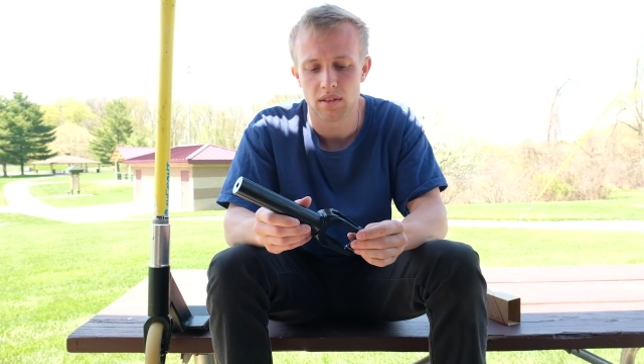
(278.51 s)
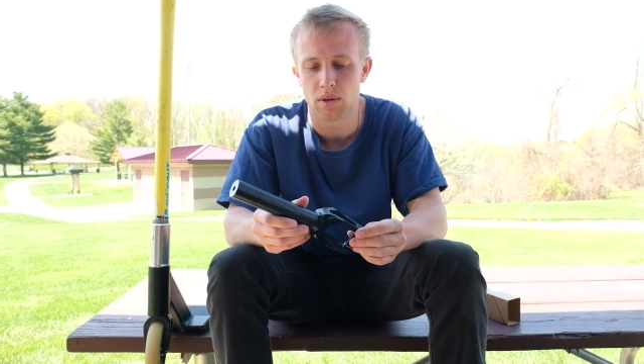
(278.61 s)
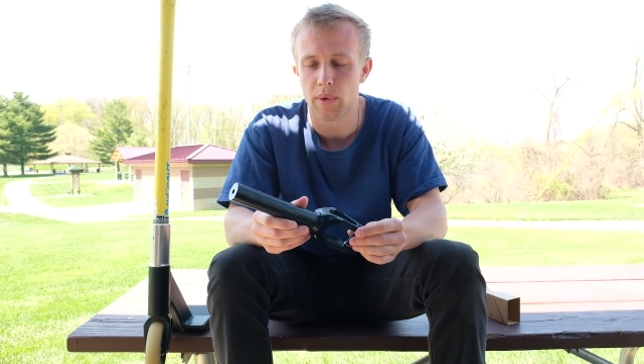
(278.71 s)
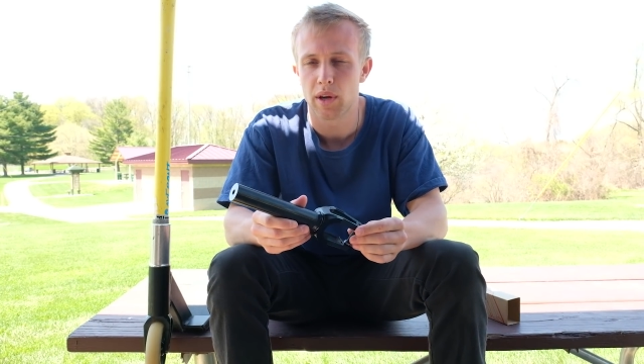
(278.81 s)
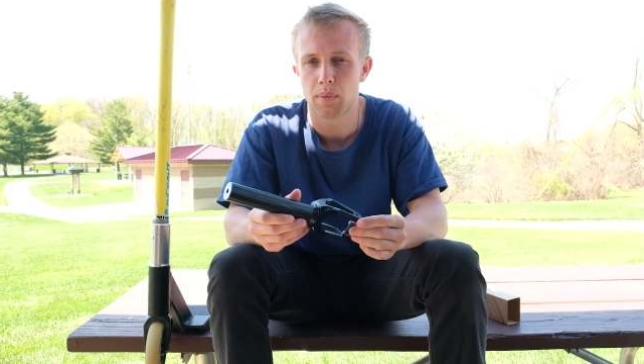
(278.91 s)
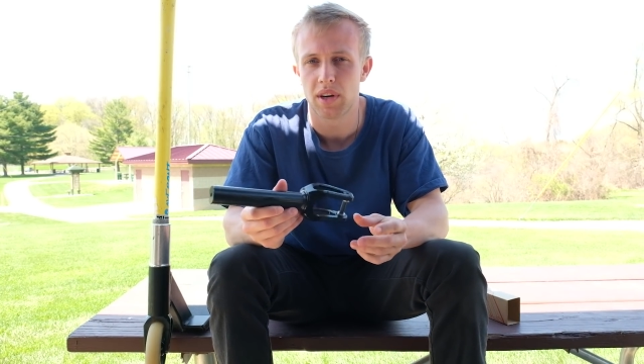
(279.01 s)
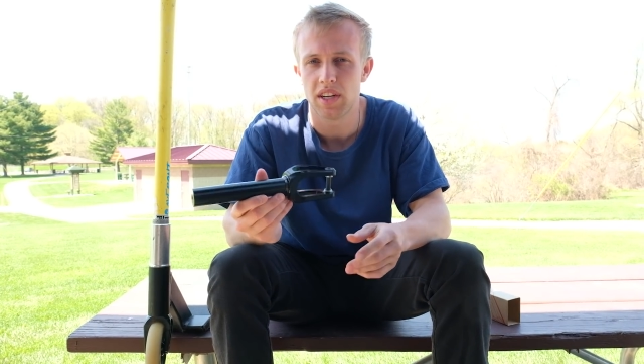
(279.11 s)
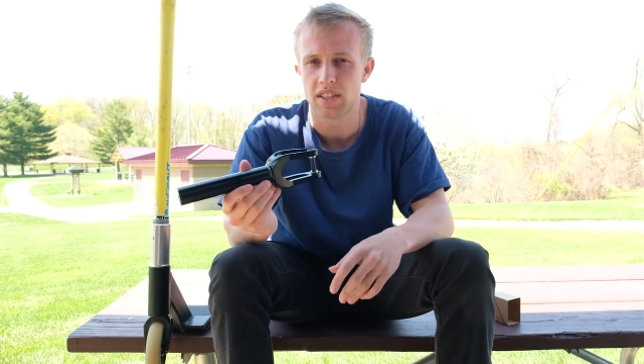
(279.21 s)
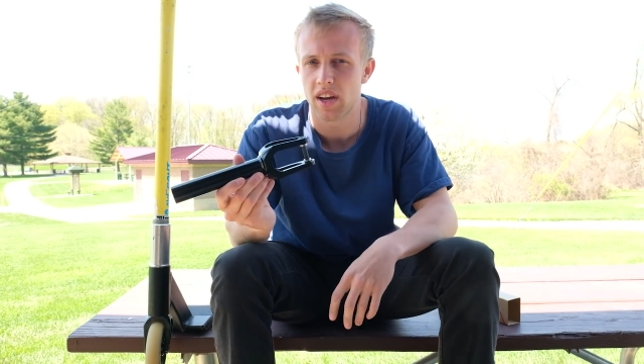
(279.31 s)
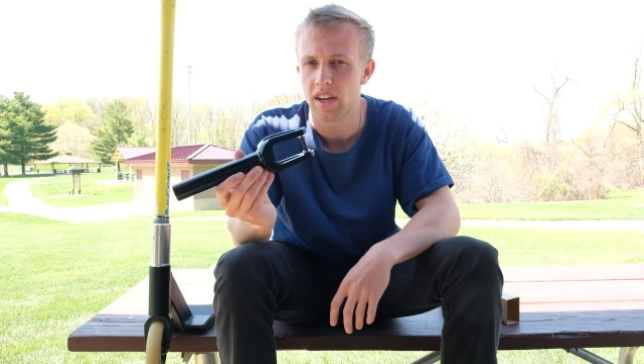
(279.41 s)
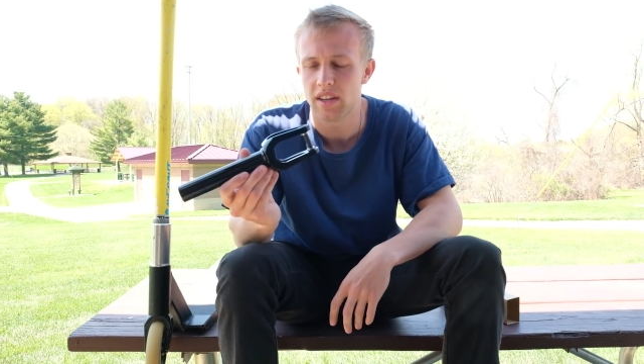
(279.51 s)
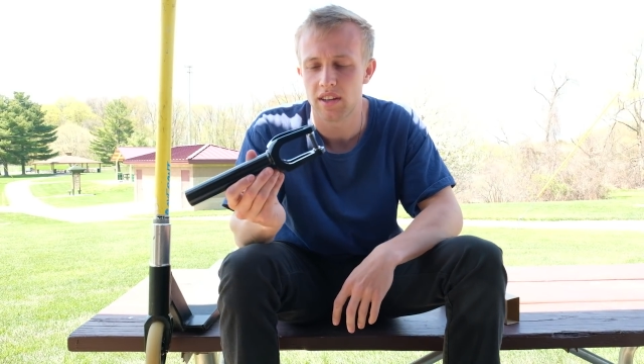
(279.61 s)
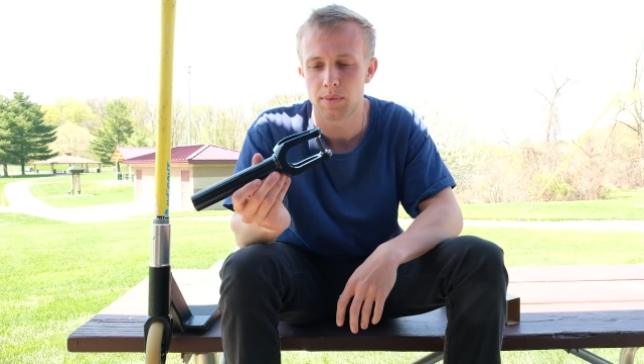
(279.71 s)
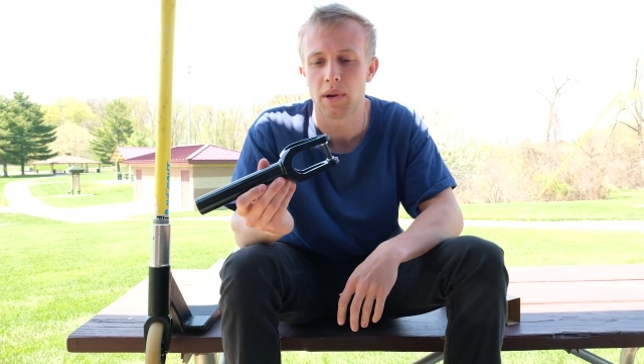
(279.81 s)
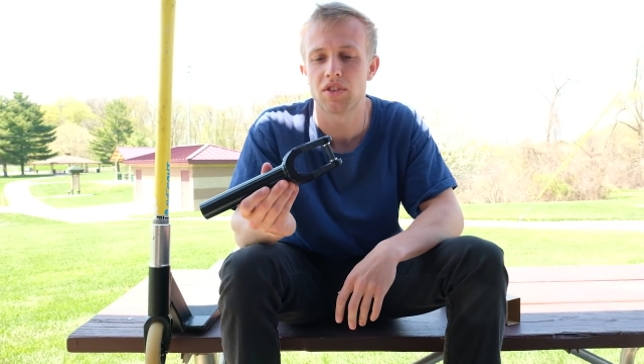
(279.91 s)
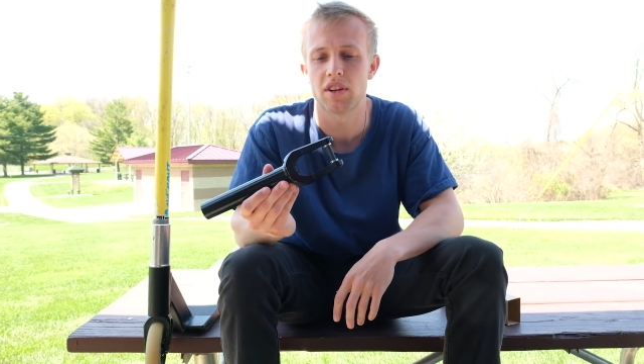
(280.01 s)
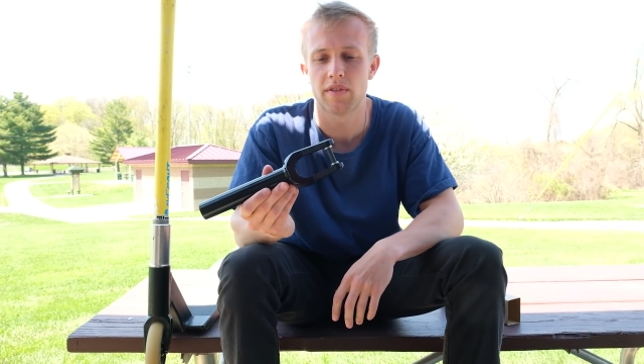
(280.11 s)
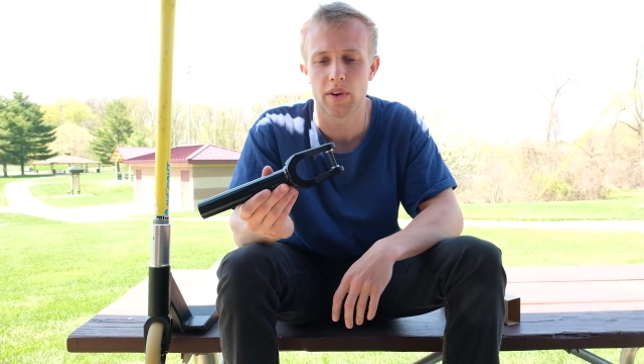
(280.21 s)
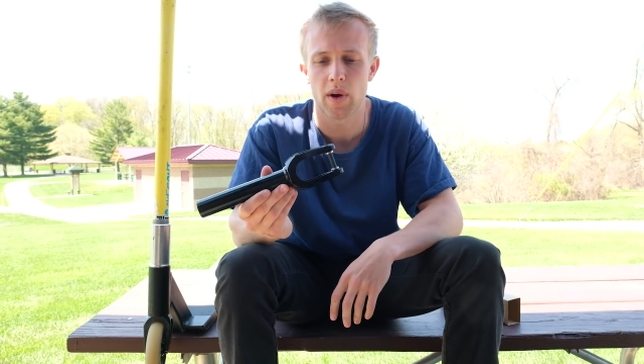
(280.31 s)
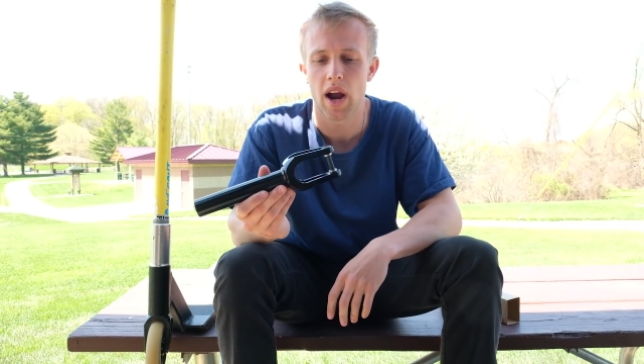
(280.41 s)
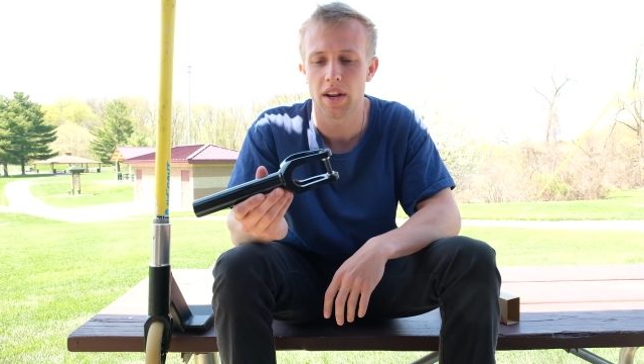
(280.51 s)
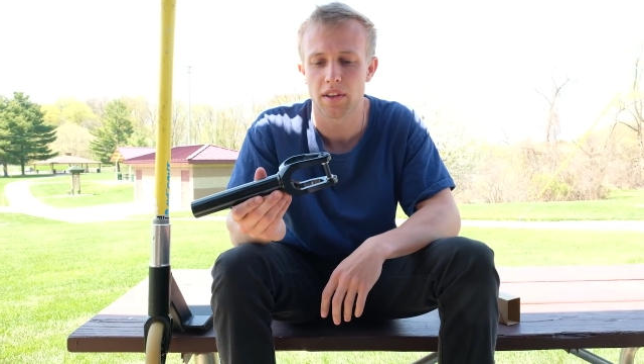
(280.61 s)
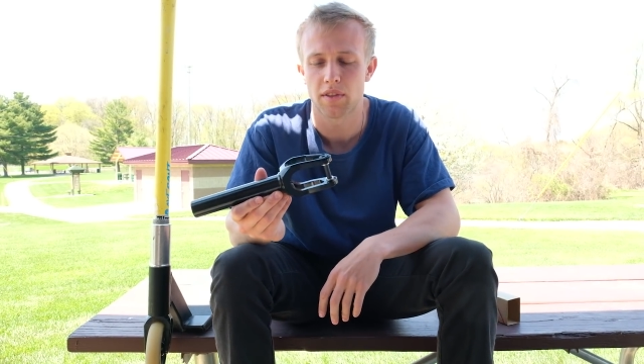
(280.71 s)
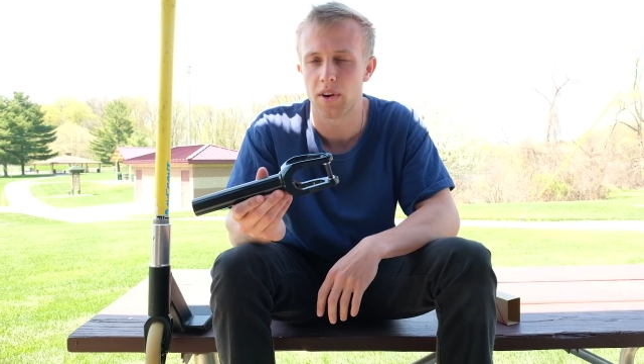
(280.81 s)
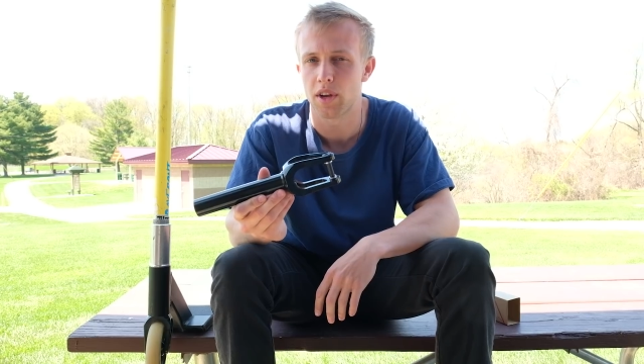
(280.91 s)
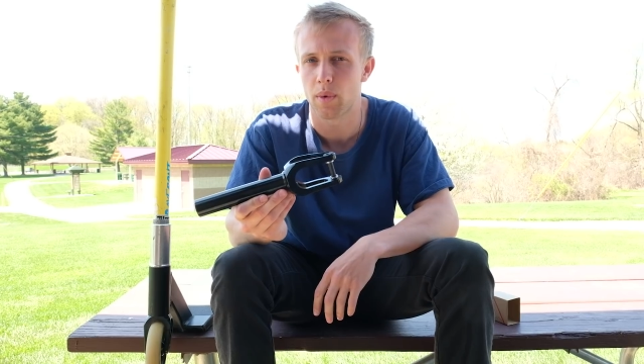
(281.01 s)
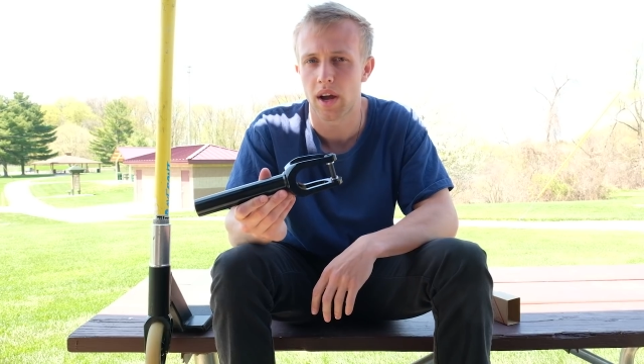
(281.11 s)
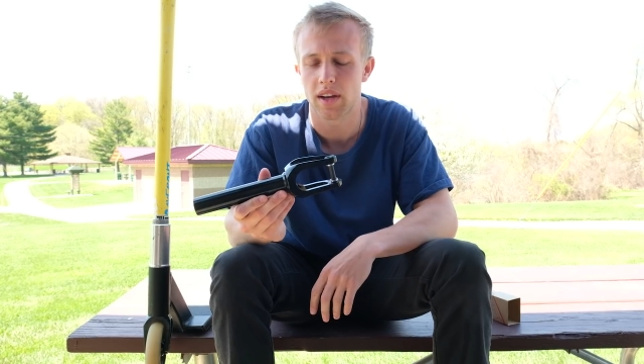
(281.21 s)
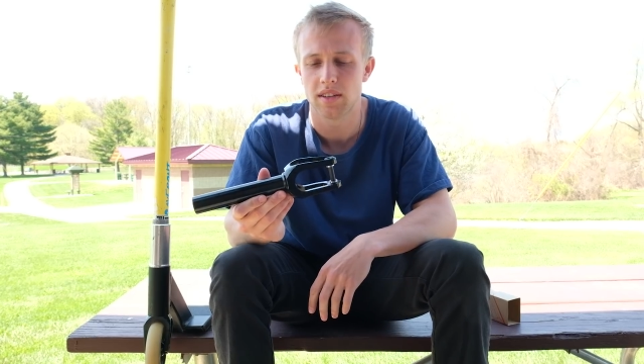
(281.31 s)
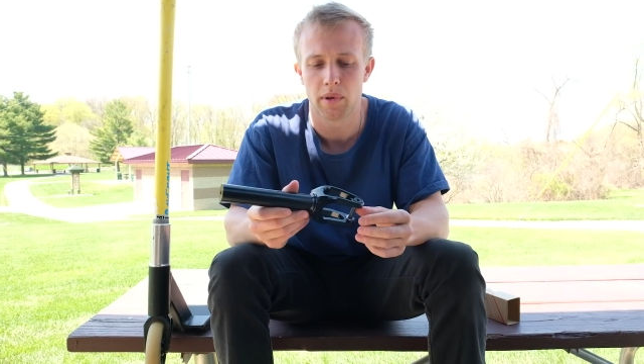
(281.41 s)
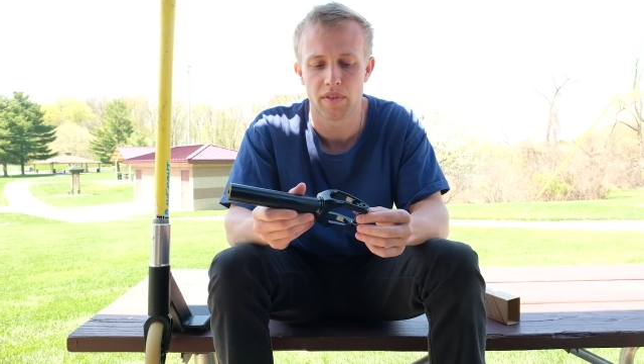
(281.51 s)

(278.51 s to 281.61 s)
the wheel pretty tight, especially if you're riding 30 wides.